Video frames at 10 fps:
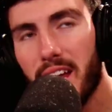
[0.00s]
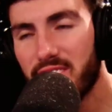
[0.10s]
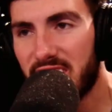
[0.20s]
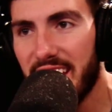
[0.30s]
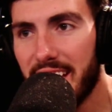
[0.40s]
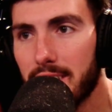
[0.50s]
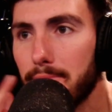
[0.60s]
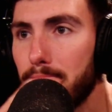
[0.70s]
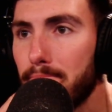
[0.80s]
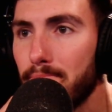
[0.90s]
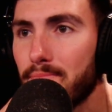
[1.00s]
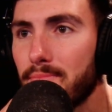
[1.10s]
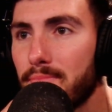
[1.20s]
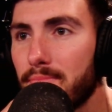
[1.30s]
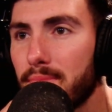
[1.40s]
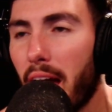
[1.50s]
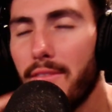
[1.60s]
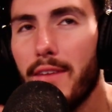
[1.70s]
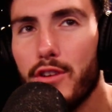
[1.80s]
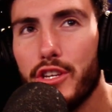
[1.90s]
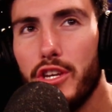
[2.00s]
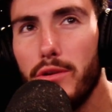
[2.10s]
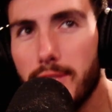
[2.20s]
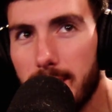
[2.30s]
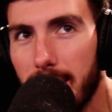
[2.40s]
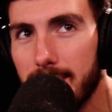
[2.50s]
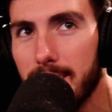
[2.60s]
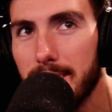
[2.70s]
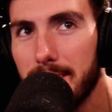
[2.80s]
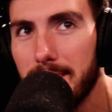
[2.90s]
but I've seen it. Uh, I've never used it.